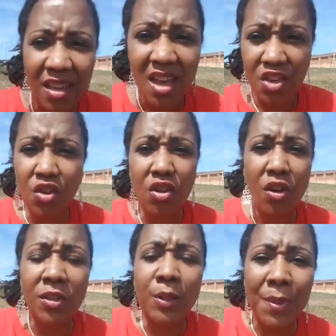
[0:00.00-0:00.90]
You
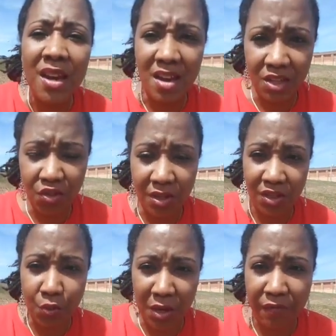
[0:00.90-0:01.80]
go spend
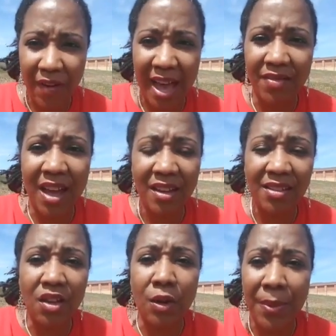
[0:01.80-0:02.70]

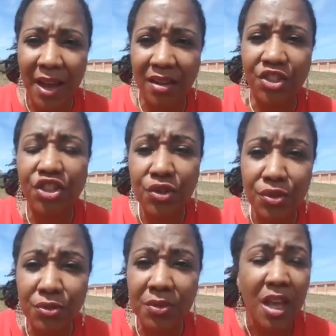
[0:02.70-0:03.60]
$125 on a pair of
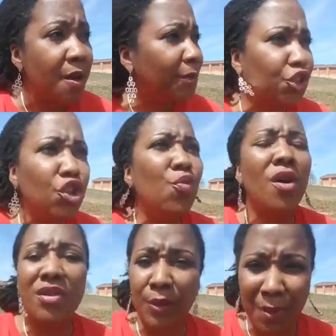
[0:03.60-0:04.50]
shoes, but you
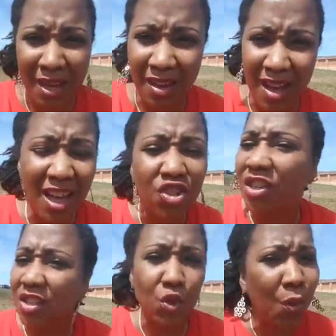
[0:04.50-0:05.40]
won't spend
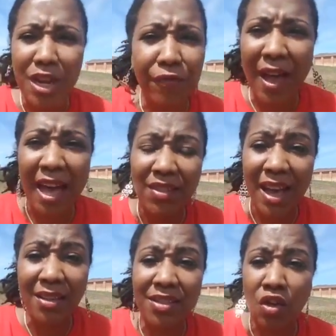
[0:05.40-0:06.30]

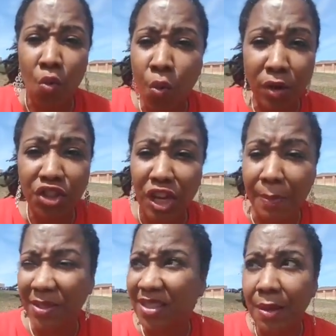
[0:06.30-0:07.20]
$125 on a workshop,
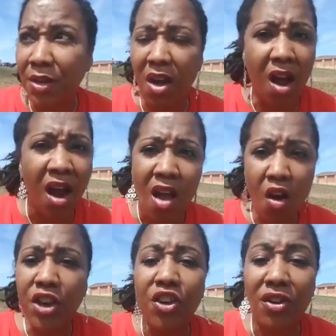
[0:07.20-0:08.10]
a seminar,
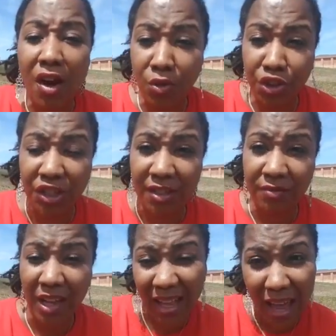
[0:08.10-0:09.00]
or your coaching.
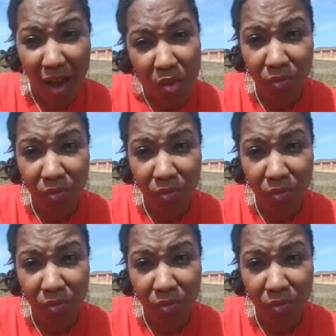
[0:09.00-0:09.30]
Hello?